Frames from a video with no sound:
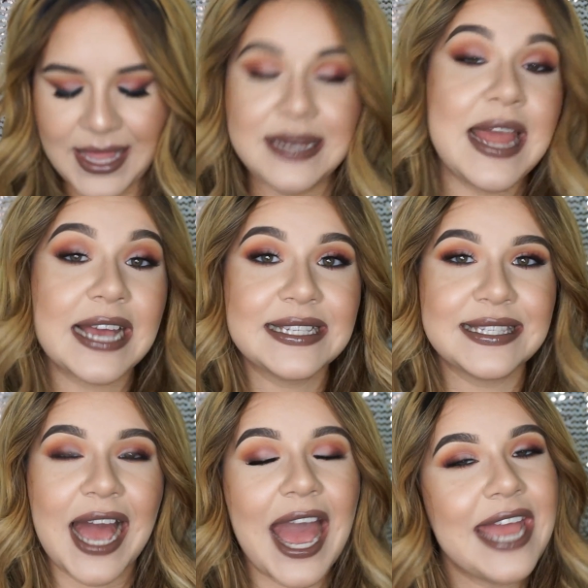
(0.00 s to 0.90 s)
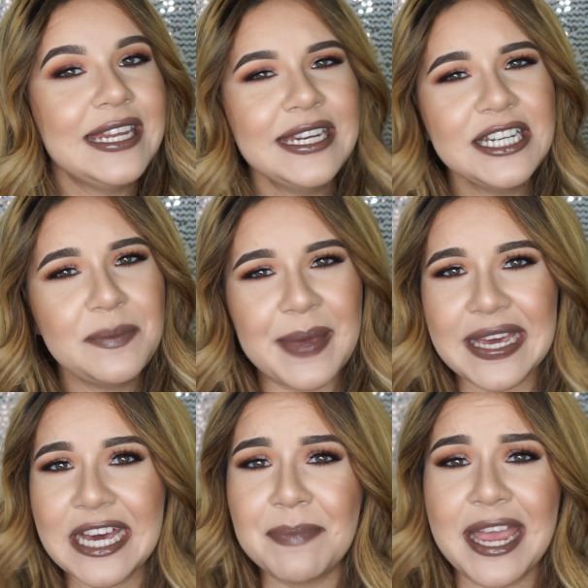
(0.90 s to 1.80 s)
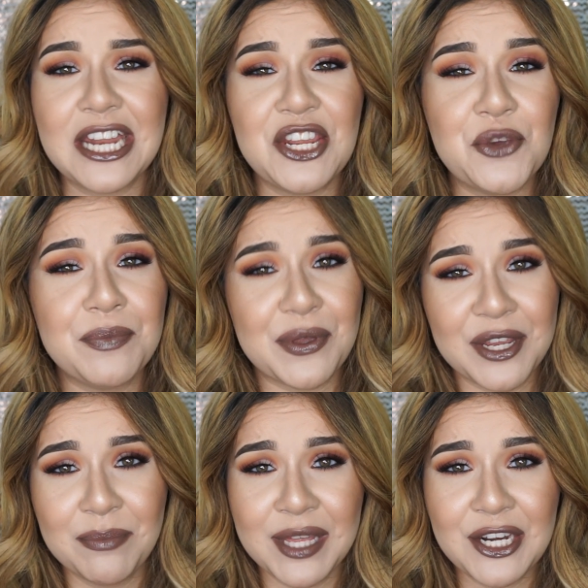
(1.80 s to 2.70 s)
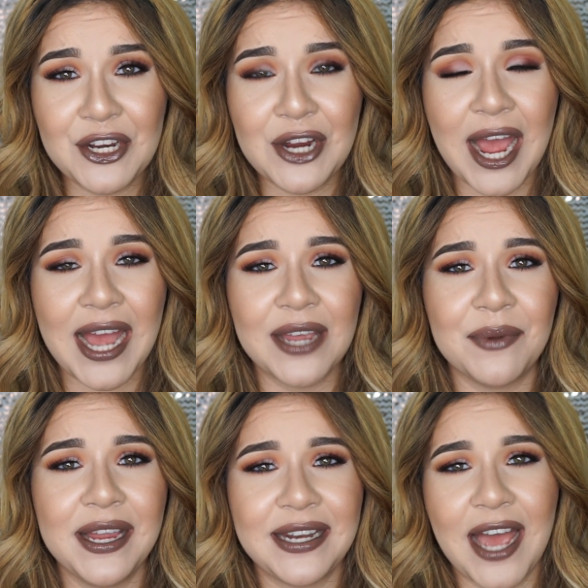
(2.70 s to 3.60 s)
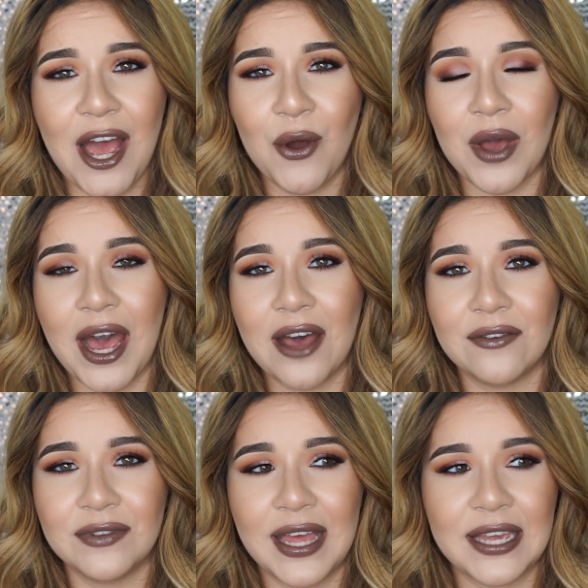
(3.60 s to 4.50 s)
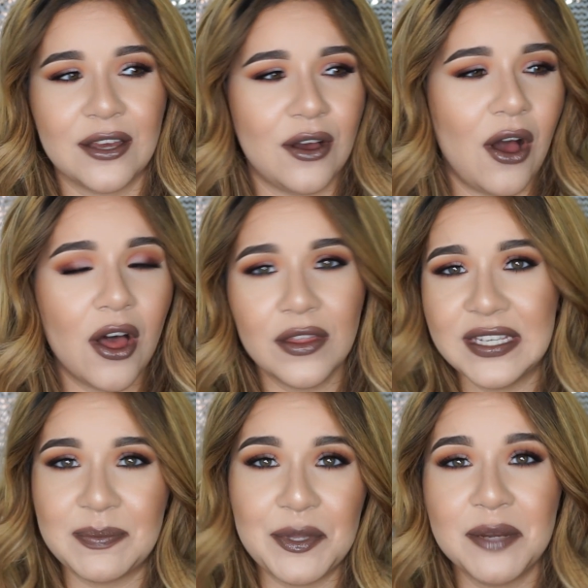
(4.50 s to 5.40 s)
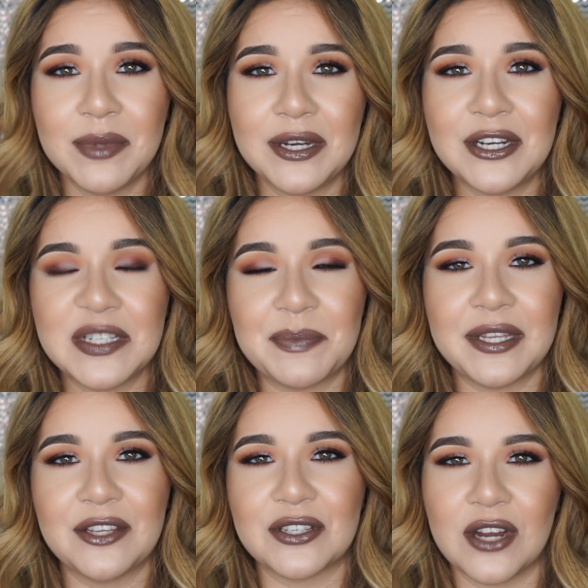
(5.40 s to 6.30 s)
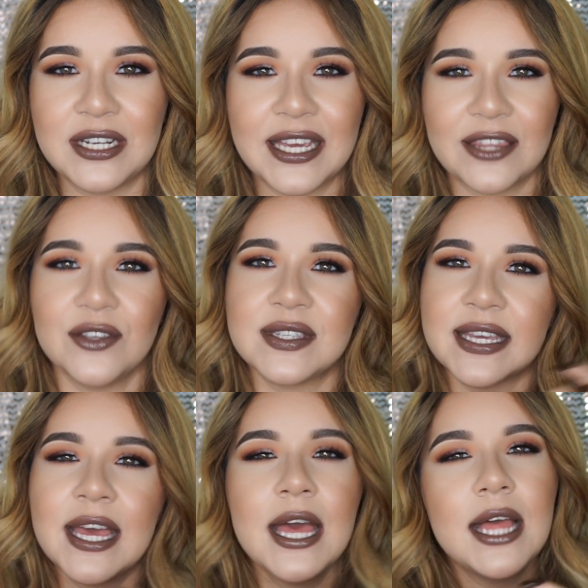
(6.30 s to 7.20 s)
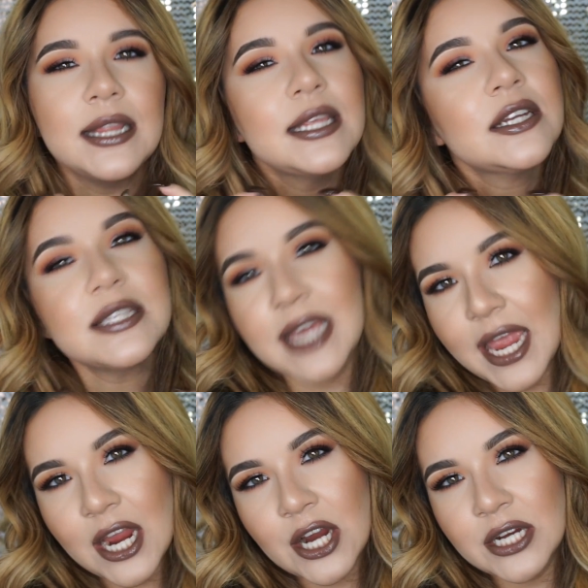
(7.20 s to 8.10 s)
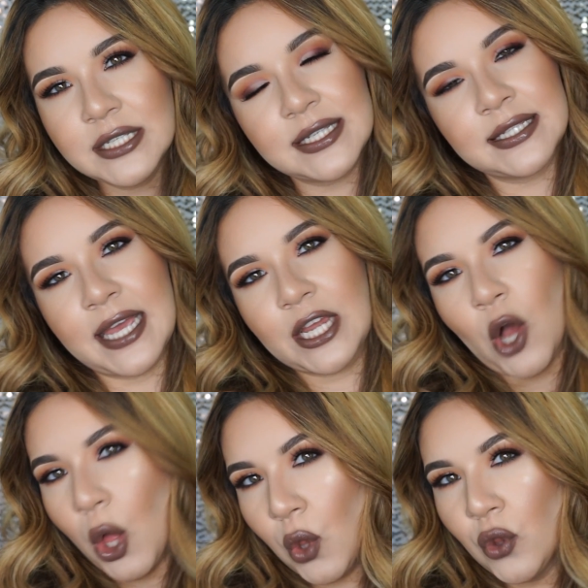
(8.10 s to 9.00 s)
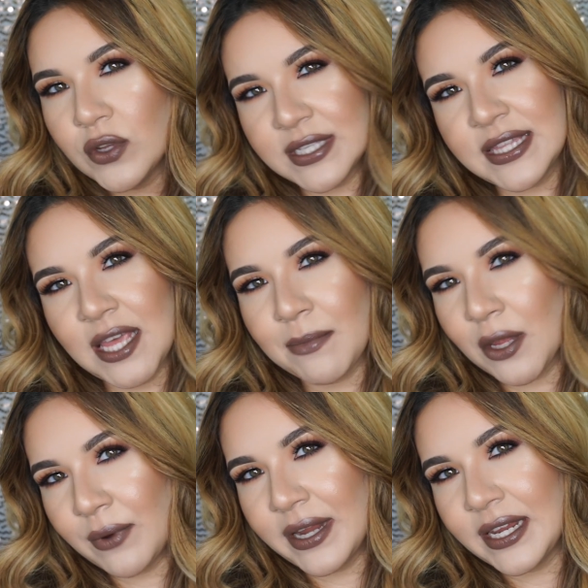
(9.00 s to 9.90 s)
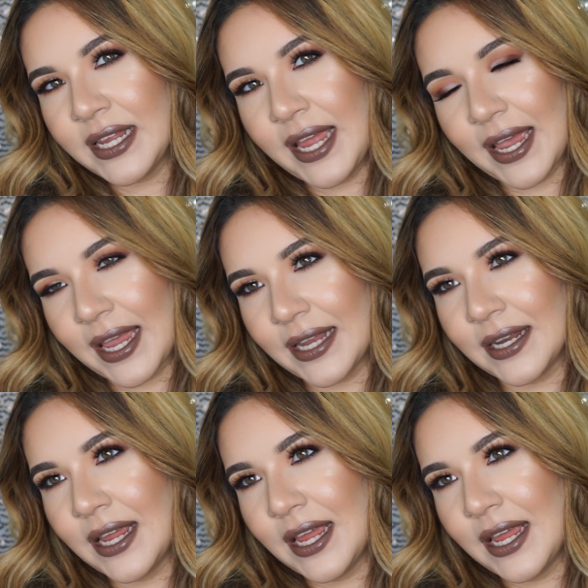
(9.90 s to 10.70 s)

Next, I needed to pick up a new beauty blender. I right now have like all these beauty blenders, but they're starting to get those like little tears and like holes in them already, and